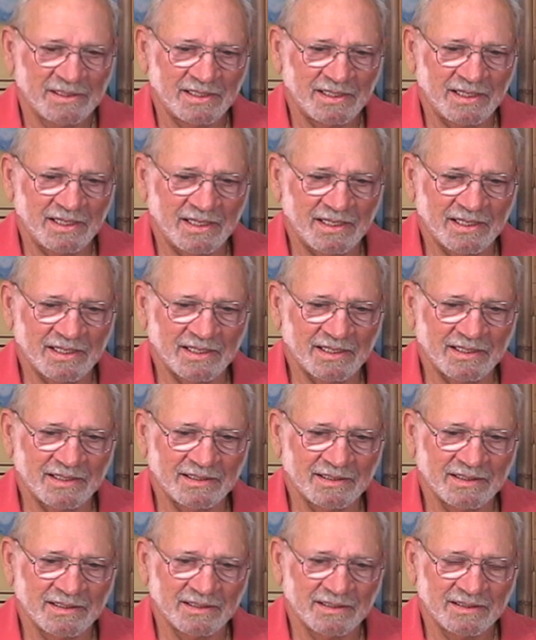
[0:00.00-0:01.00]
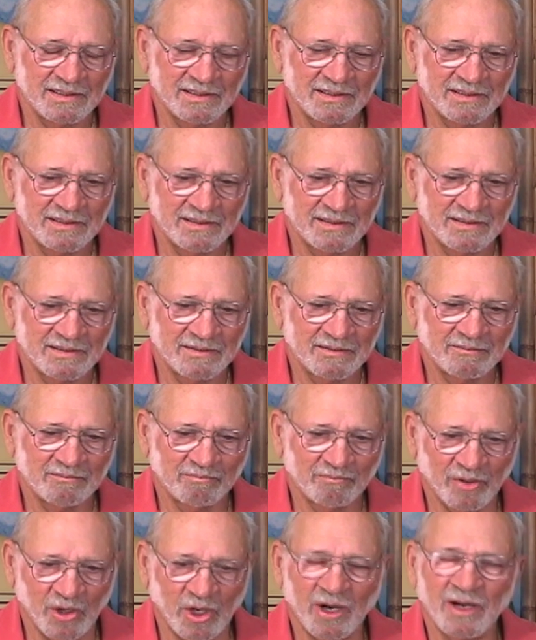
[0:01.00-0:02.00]
and
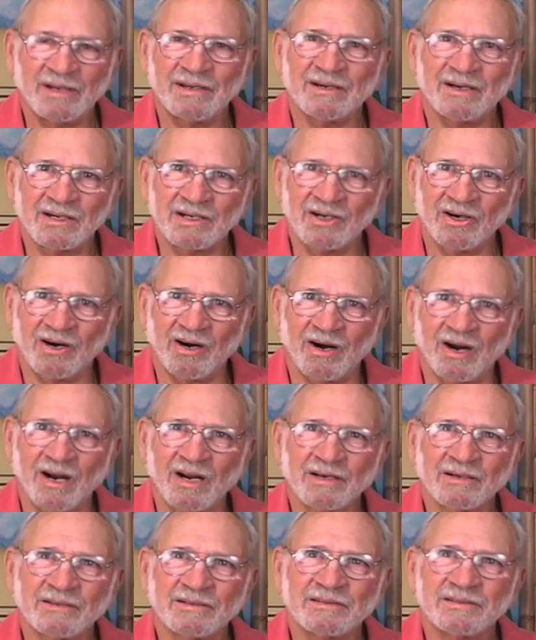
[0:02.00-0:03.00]
bought a car